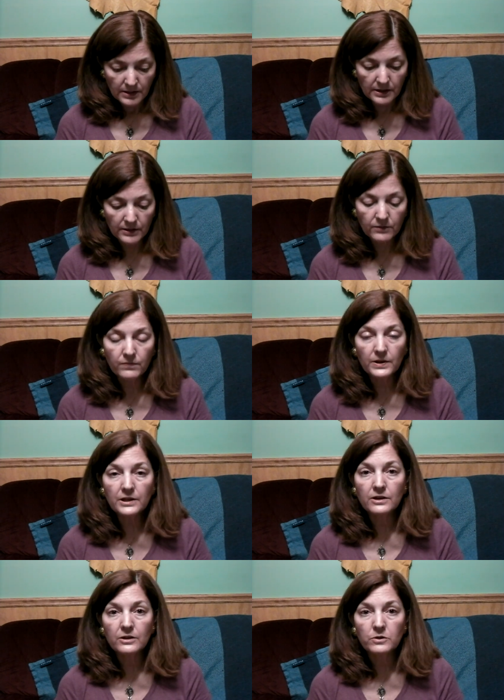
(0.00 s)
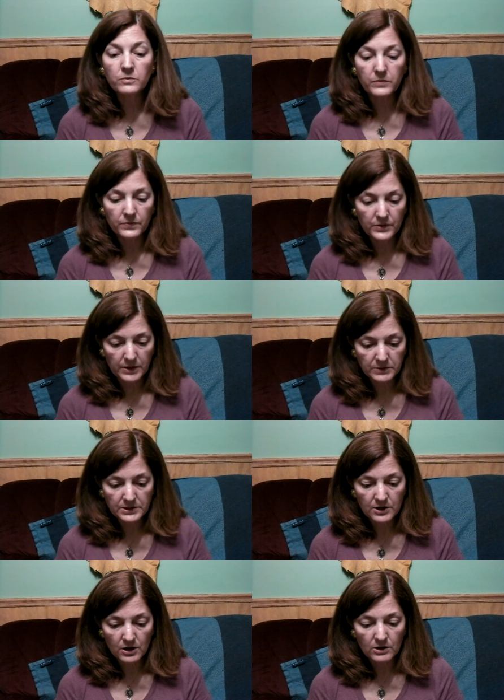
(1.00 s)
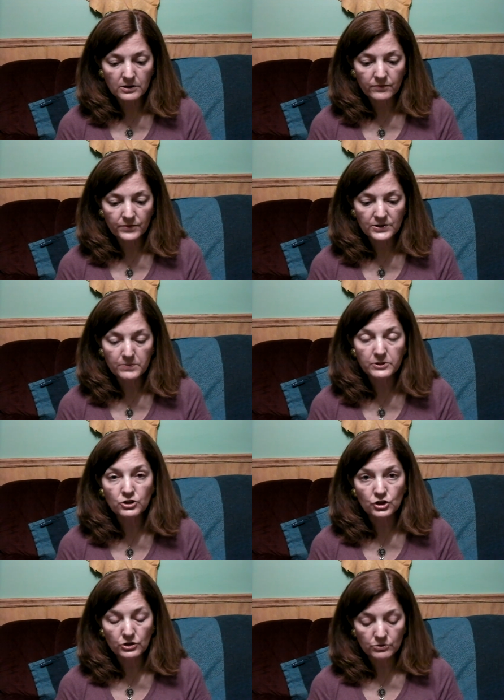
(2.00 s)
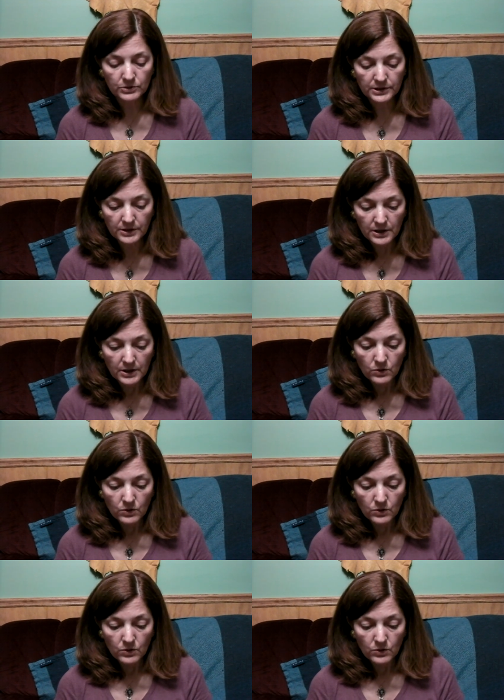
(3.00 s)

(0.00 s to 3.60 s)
Now, the video that was called Invisible Children